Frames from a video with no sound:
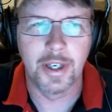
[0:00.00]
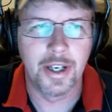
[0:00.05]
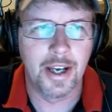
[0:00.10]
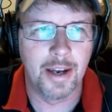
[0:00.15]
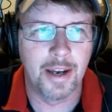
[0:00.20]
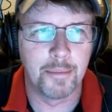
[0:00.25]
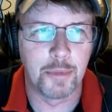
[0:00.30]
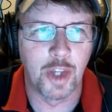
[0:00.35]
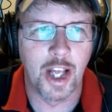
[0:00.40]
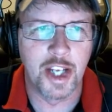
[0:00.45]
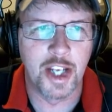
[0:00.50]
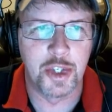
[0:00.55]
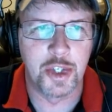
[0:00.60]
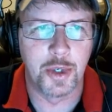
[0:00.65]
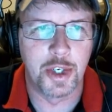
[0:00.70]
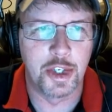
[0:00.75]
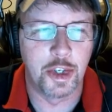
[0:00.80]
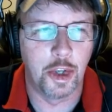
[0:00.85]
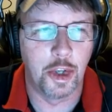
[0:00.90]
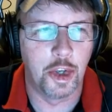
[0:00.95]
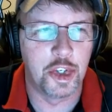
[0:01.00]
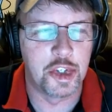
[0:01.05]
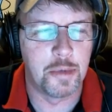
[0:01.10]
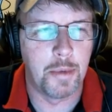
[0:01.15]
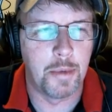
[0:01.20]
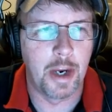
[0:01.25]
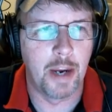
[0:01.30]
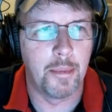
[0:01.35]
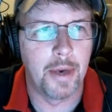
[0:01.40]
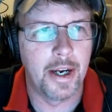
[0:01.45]
I'm glad you indulged
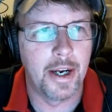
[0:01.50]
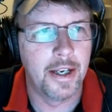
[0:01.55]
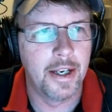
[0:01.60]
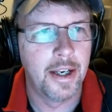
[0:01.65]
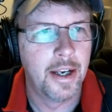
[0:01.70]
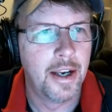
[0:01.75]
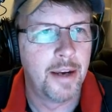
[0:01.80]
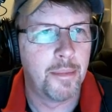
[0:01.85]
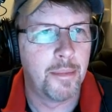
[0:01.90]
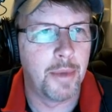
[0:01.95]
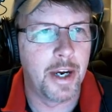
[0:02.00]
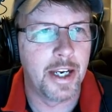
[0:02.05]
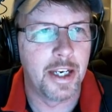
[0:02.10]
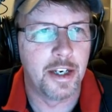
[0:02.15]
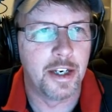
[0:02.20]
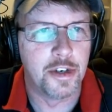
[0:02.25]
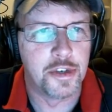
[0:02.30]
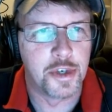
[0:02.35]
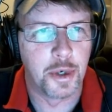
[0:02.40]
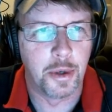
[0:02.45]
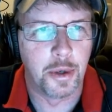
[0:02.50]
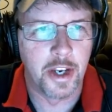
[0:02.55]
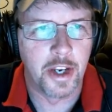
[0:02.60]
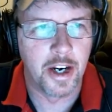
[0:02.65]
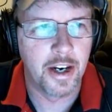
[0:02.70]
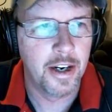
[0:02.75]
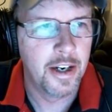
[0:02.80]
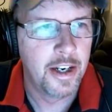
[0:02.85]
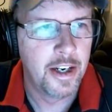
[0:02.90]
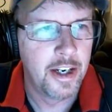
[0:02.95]
me on my, my intro
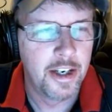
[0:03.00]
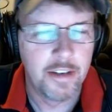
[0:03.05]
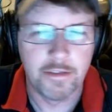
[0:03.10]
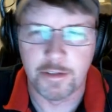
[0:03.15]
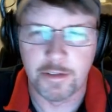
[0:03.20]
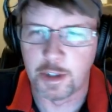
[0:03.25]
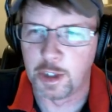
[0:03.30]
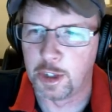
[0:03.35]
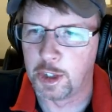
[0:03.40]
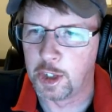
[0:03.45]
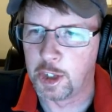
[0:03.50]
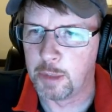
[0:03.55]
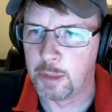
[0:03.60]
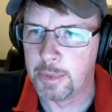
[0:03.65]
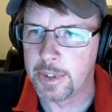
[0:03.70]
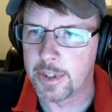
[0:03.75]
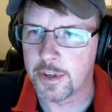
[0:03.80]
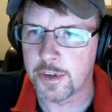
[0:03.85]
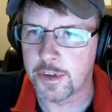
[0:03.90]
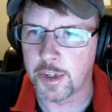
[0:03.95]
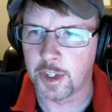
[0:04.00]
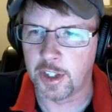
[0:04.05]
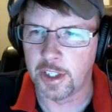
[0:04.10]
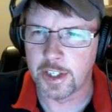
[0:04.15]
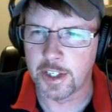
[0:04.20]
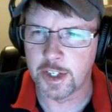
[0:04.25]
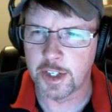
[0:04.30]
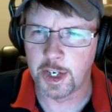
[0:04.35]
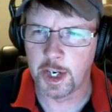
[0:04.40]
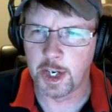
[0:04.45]
there. Feeling a little bit
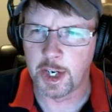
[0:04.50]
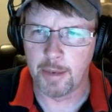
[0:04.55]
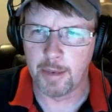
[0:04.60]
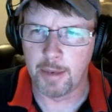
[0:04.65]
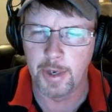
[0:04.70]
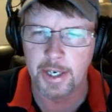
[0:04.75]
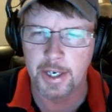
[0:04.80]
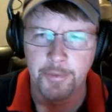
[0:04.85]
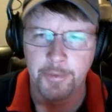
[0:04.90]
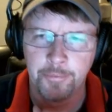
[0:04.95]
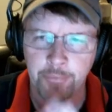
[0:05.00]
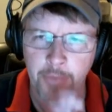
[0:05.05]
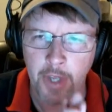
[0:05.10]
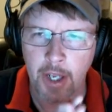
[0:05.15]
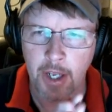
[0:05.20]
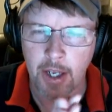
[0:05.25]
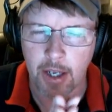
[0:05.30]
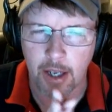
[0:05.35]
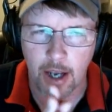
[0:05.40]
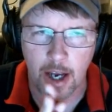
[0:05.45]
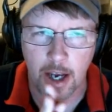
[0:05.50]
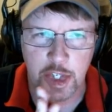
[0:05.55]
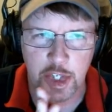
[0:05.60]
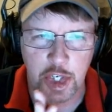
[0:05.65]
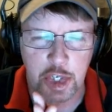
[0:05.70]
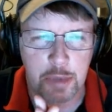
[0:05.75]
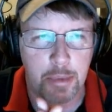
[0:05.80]
silly today, but gosh, it's